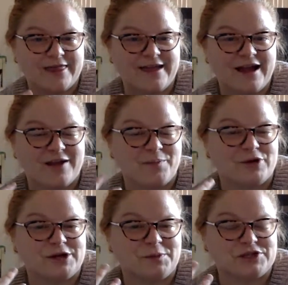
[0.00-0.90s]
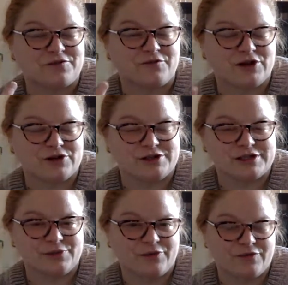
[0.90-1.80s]
think I pretty much
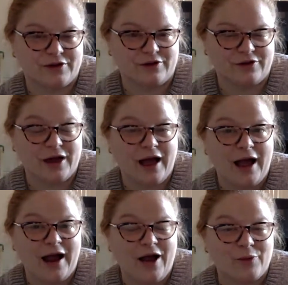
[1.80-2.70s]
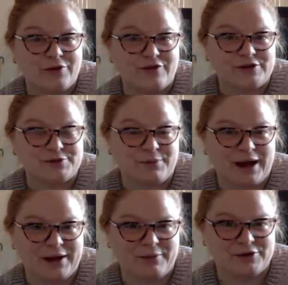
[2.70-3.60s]
fearlessly revealed
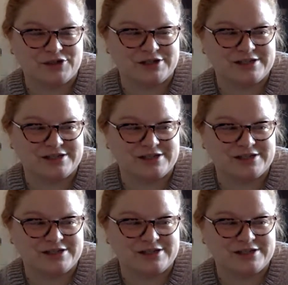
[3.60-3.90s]
my emotion